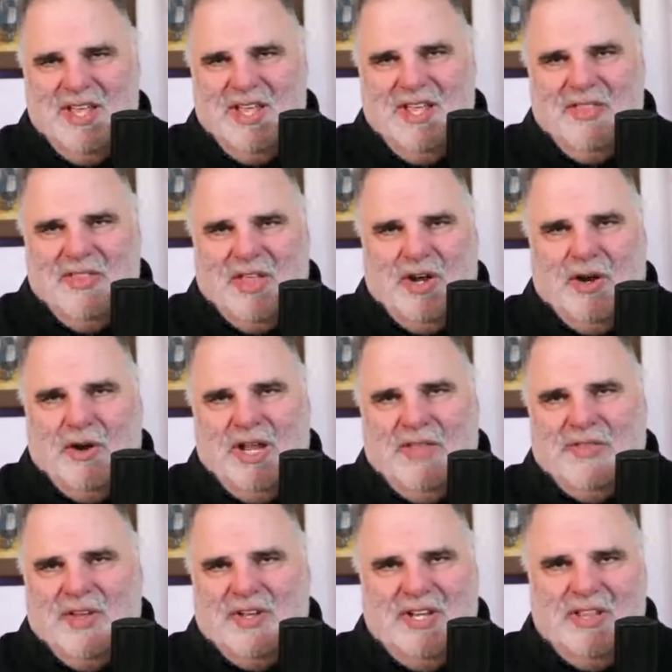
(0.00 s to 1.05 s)
that are at the
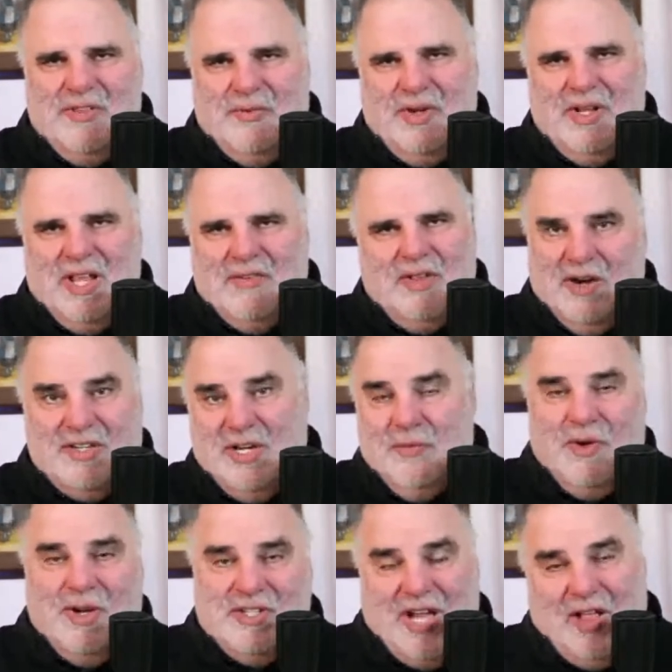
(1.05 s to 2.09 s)
D3 level are
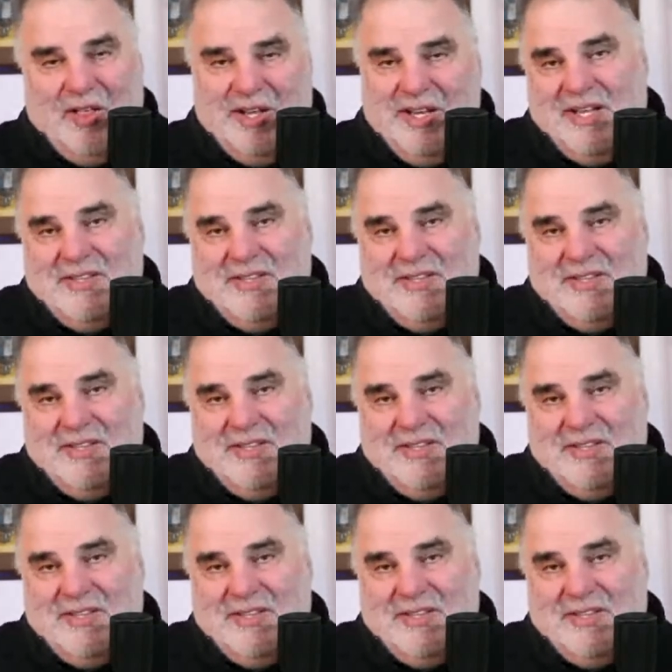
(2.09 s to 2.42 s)
D1 talent.